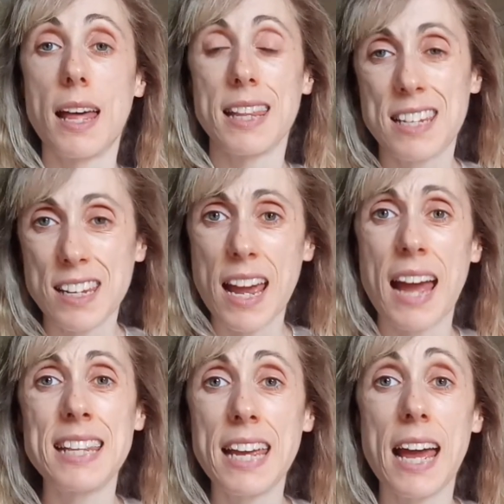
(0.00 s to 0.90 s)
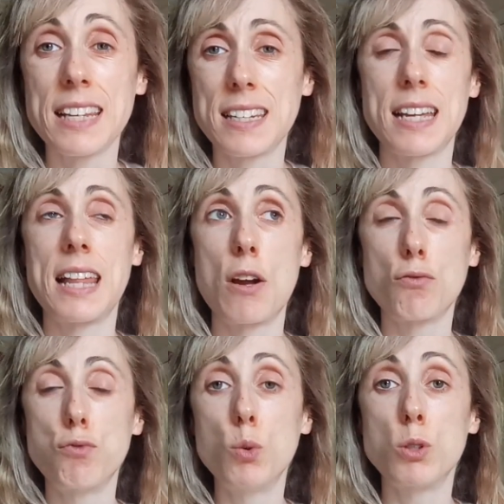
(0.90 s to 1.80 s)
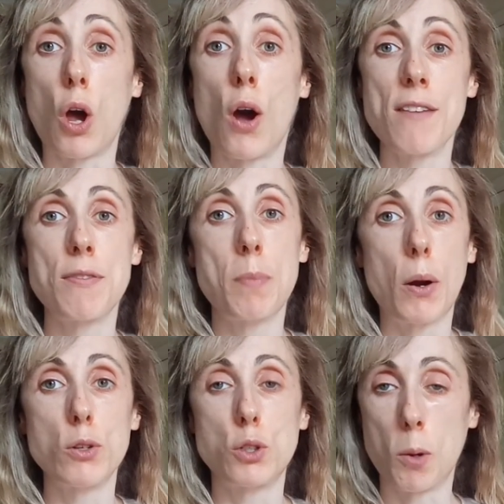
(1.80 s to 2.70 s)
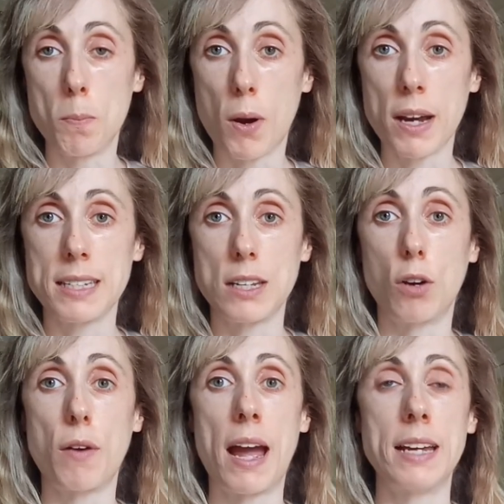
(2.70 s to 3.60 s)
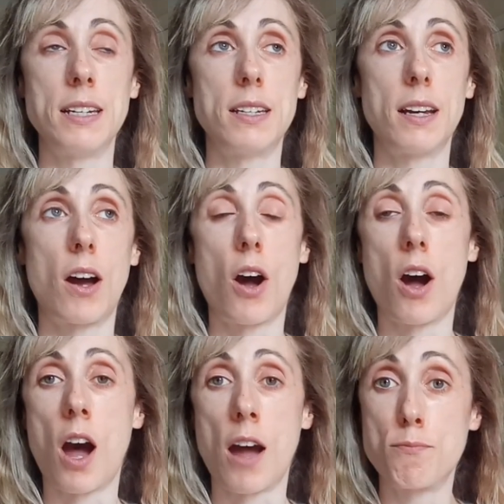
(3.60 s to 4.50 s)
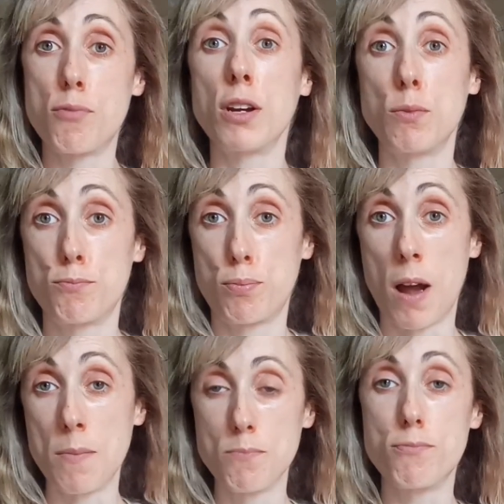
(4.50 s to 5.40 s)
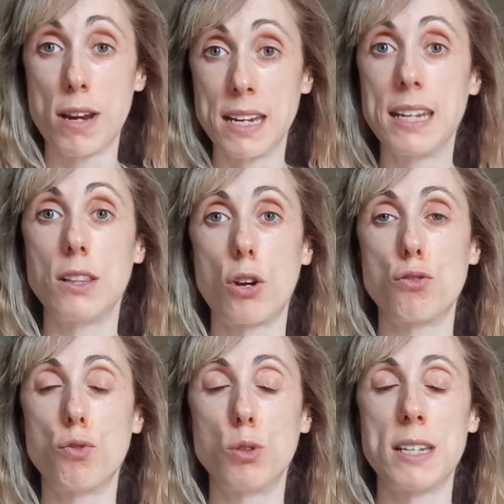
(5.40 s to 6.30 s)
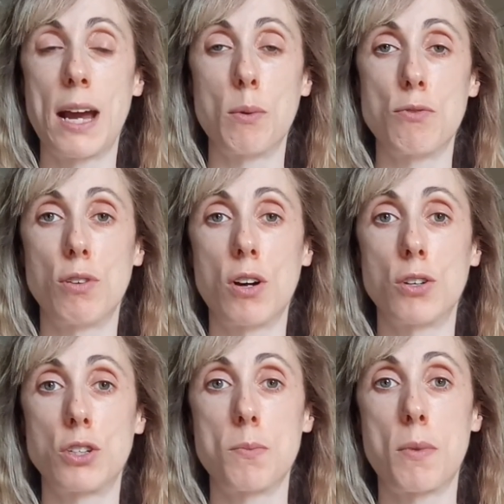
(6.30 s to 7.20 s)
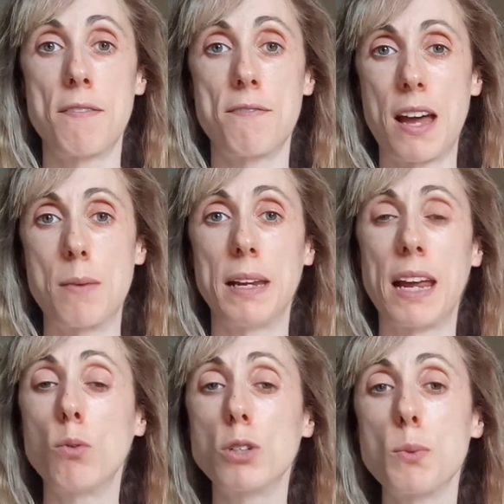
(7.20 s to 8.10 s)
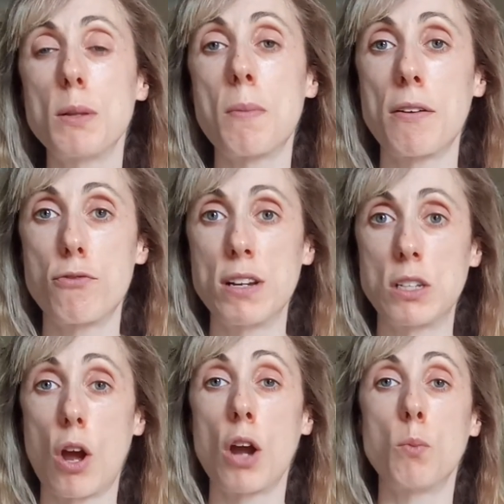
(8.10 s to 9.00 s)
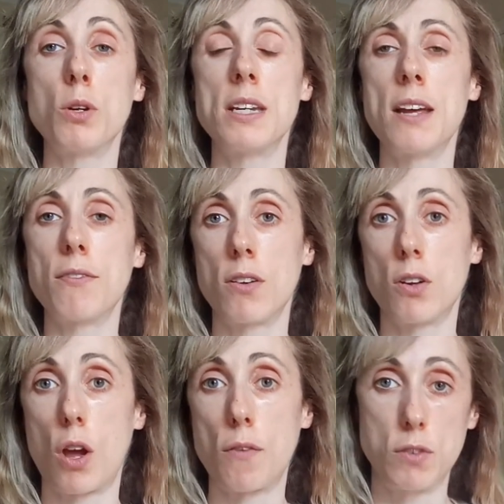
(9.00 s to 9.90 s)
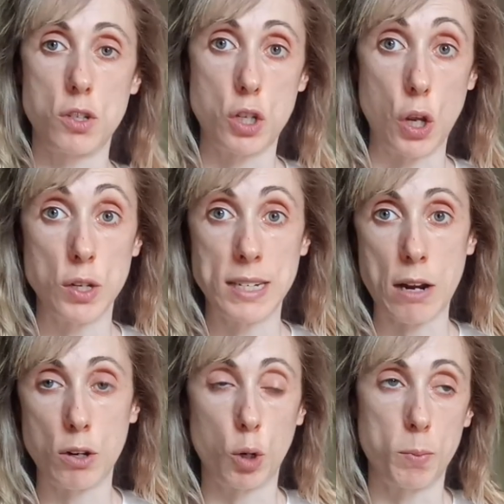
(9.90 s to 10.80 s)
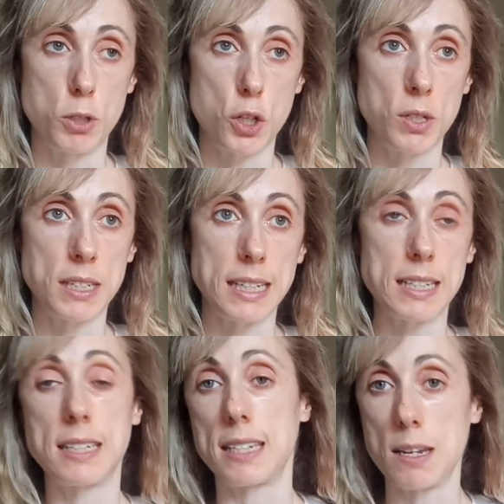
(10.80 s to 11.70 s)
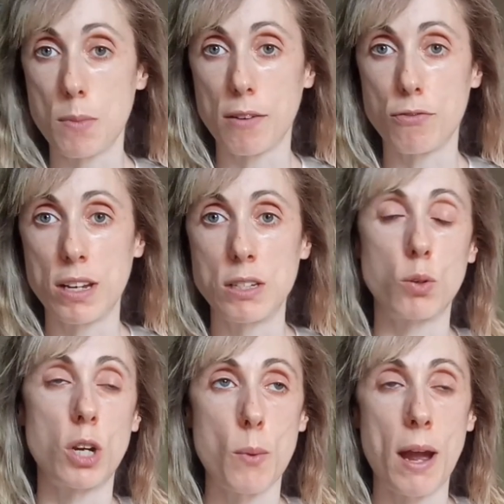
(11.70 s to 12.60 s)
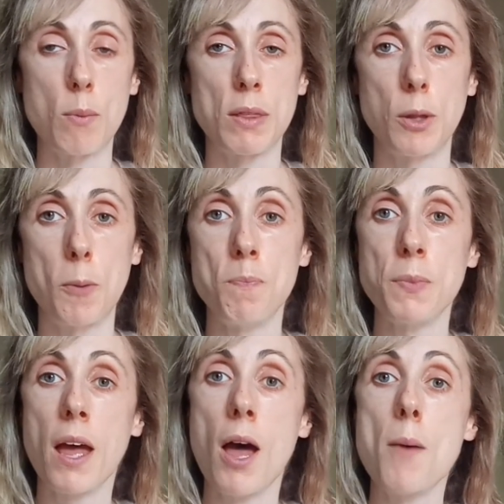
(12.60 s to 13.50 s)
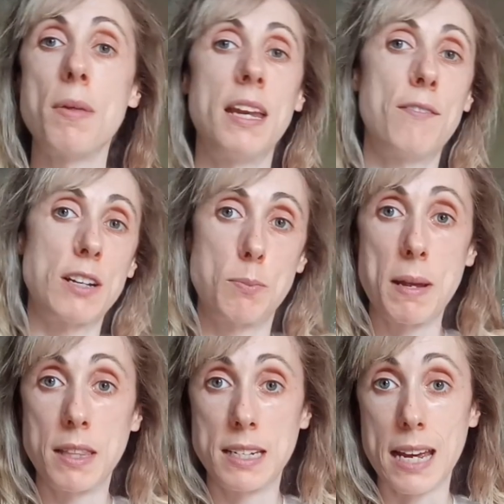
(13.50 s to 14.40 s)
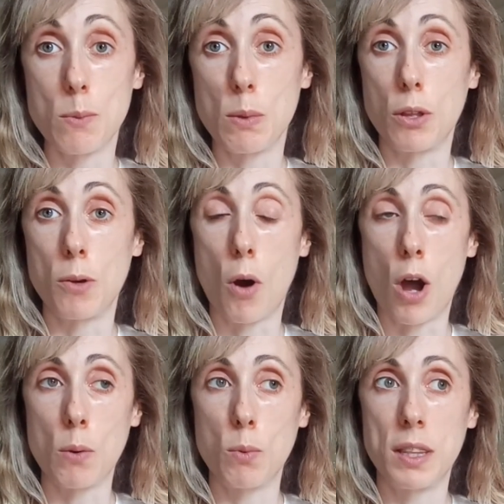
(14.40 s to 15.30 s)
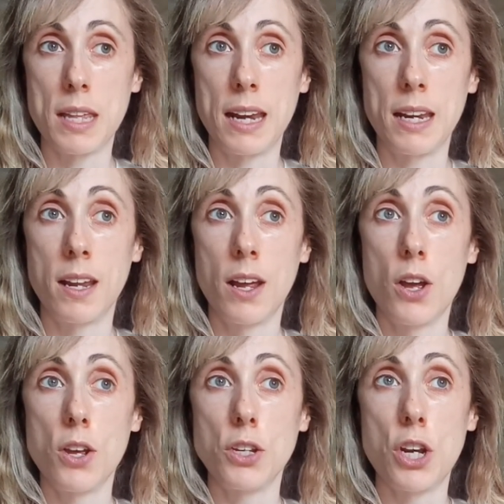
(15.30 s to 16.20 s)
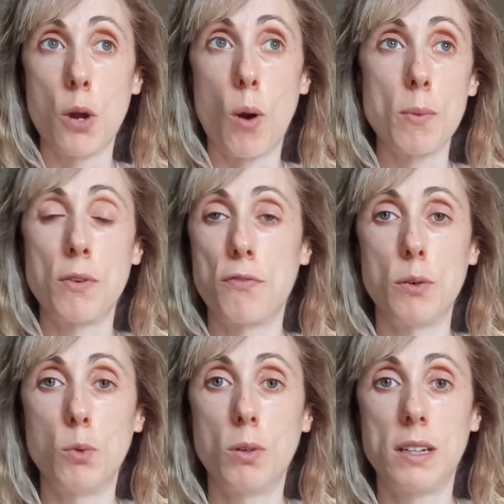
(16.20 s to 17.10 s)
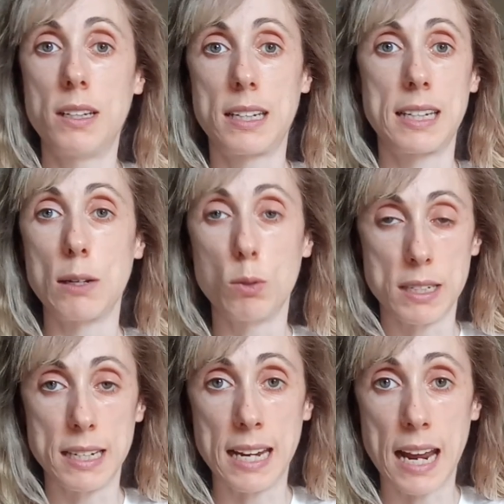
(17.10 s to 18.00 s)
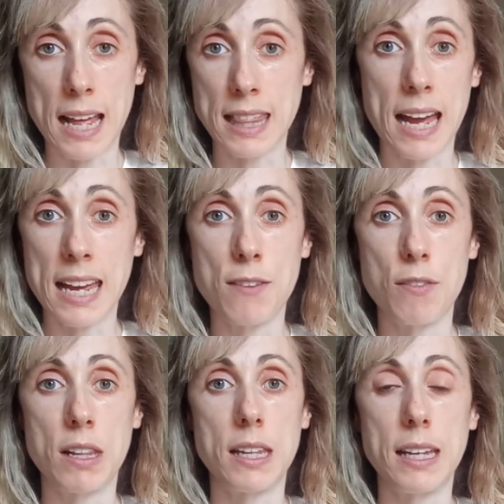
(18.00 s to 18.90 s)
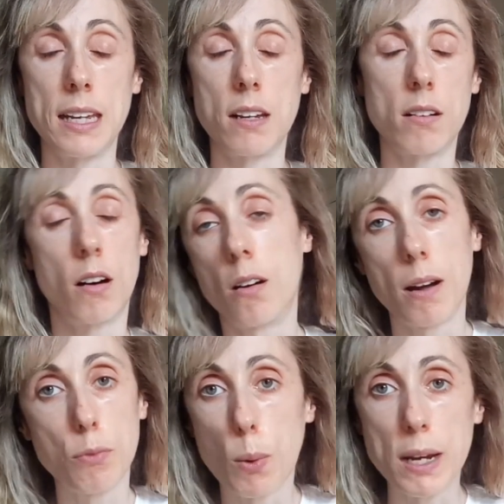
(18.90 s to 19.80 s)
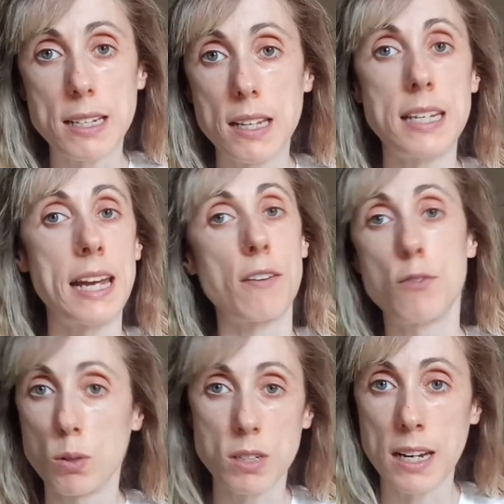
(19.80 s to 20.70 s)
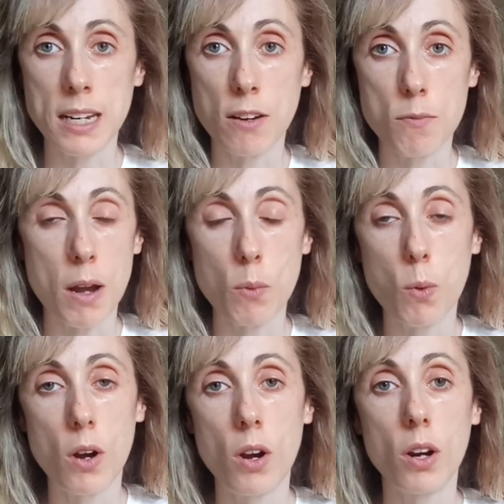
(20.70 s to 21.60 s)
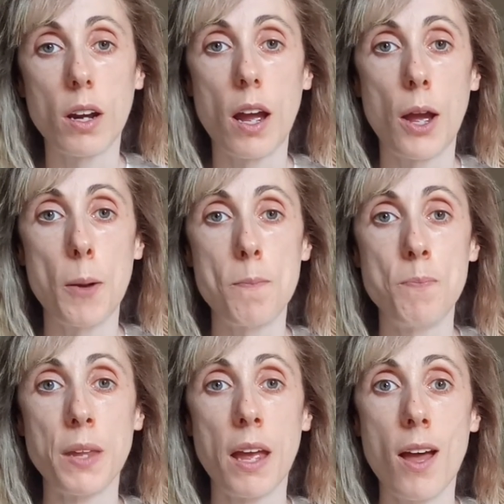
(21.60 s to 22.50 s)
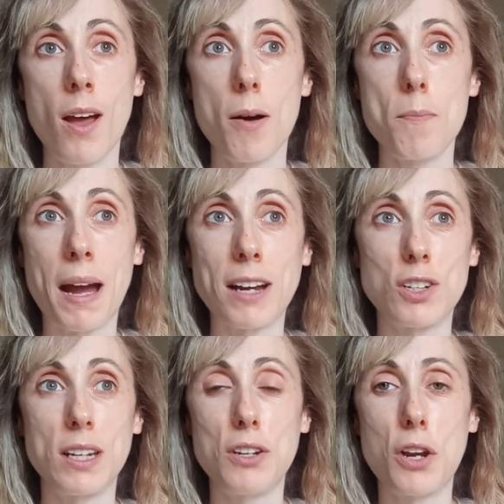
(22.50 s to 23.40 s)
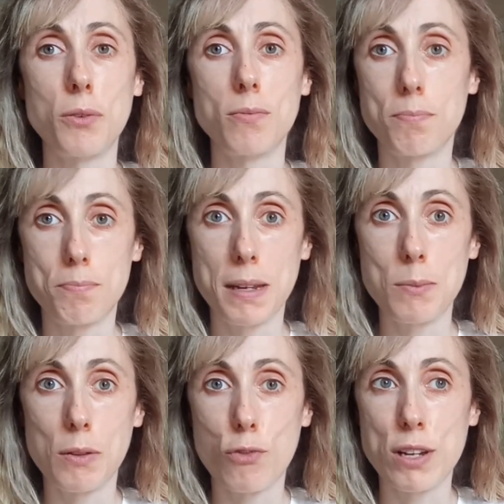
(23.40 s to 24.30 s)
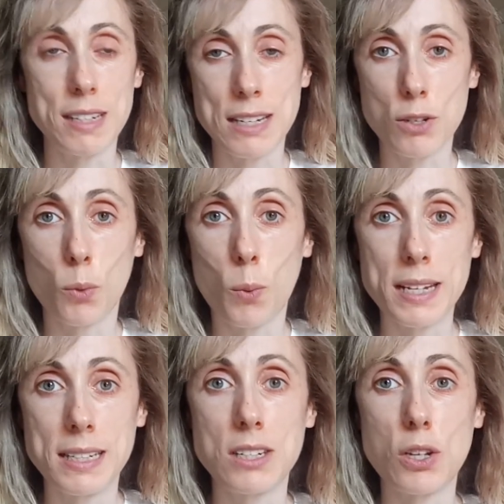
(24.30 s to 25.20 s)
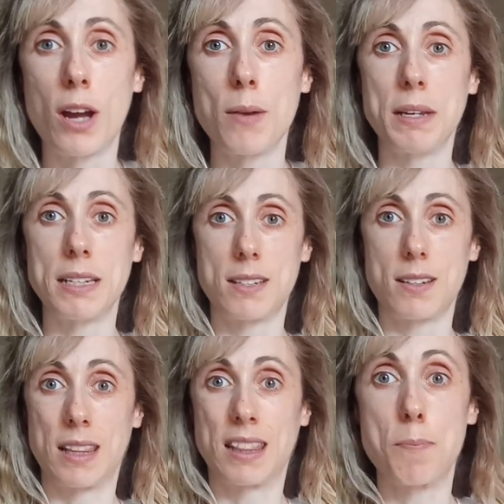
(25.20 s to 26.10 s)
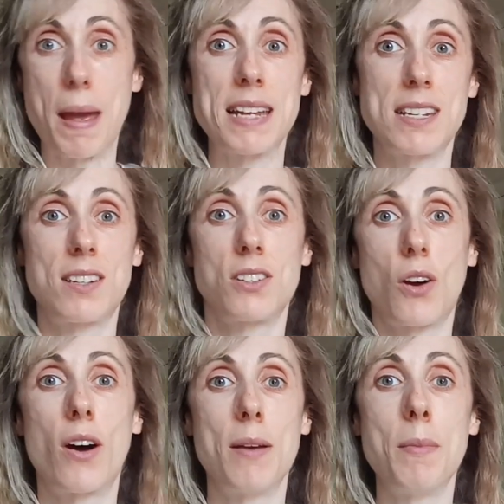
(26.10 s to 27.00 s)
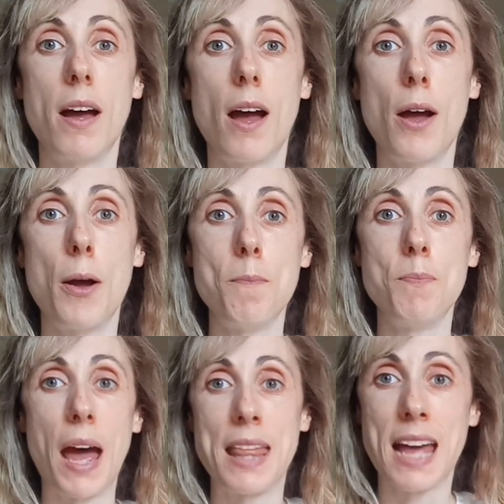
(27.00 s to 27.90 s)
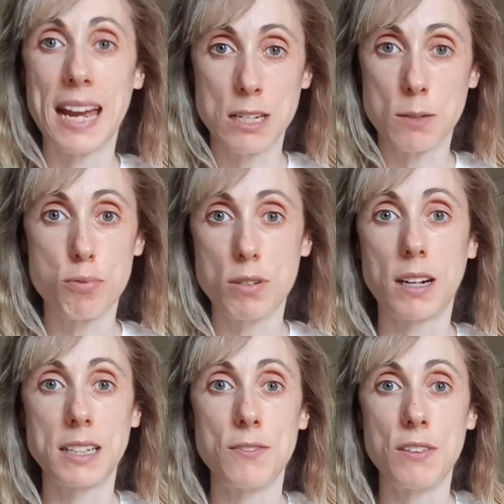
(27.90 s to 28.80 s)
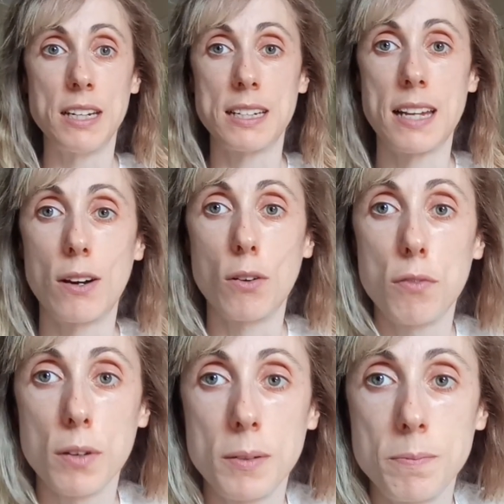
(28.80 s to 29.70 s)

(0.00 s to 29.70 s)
So yeah, as I say, they are rules that I've imposed on myself, and I'm breaking those rules now with regards to my family and also with my friends. Like, I would never have turned down an opportunity to see my friends or go out with them, but then if I spent the day with them, I would then, I would feel guilty at that evening, thinking, oh, I've wasted the day, I've not done any of my work. But actually, being with friends isn't a wasted time, it's the best time, and that is productive in itself.